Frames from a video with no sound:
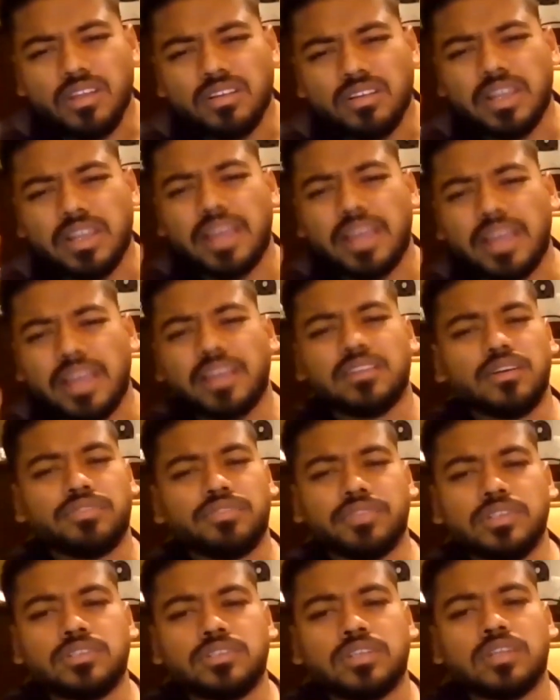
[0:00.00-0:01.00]
take the
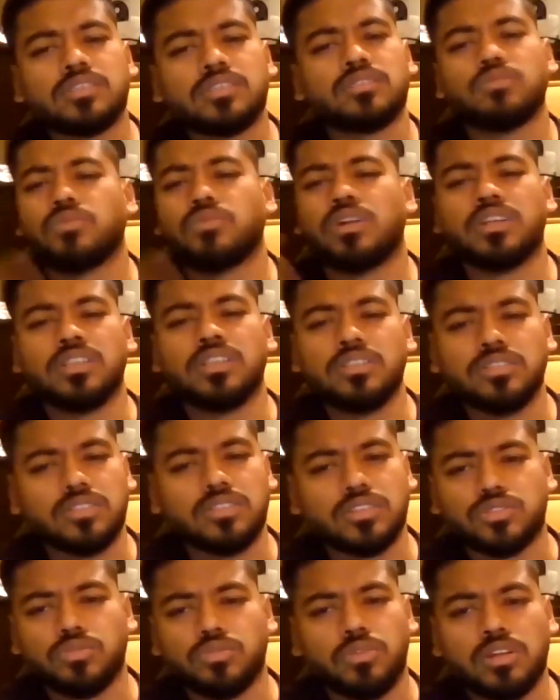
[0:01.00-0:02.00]
features what he
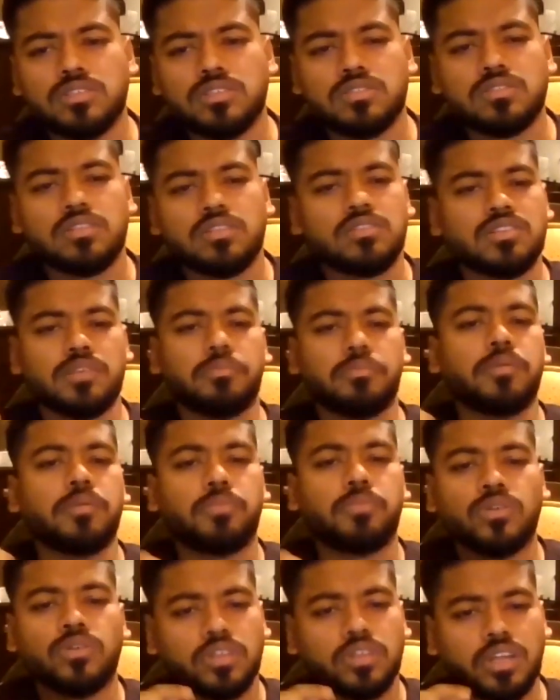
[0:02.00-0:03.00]
just wants simply
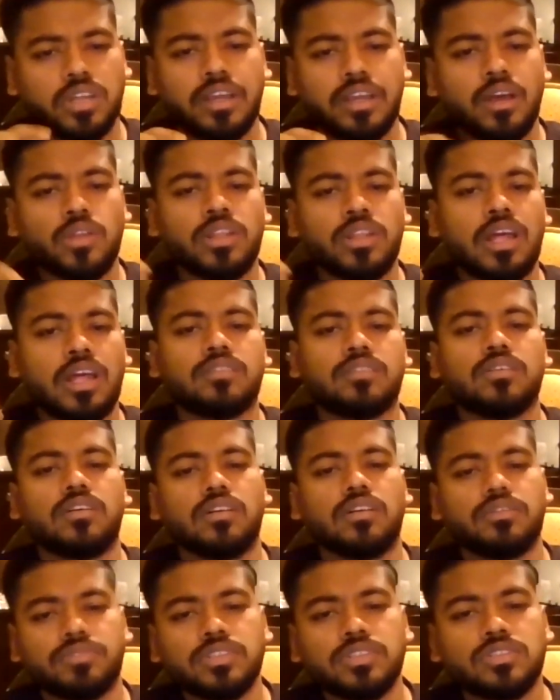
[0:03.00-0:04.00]
put click on that
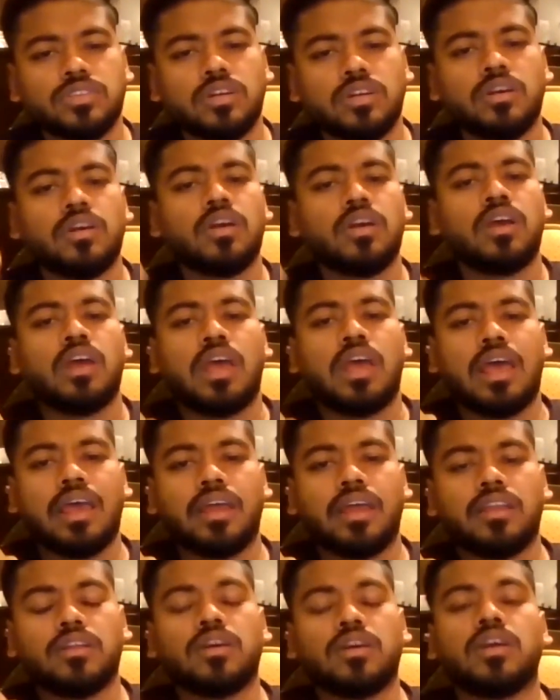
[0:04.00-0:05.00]
uh, feature
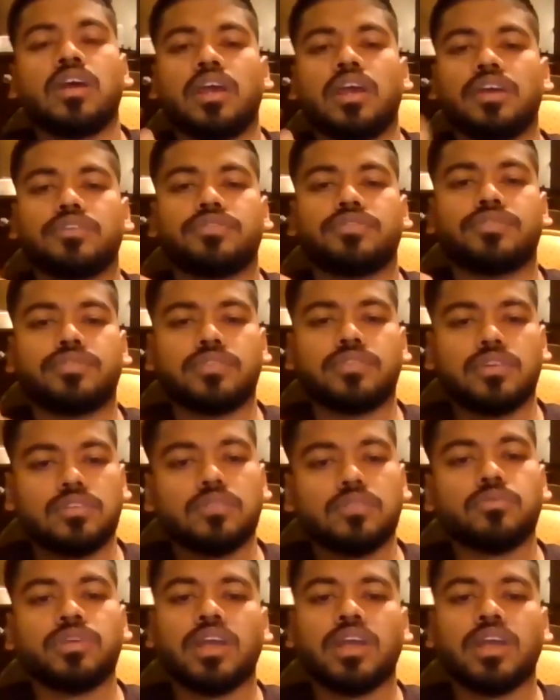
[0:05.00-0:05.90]
and if we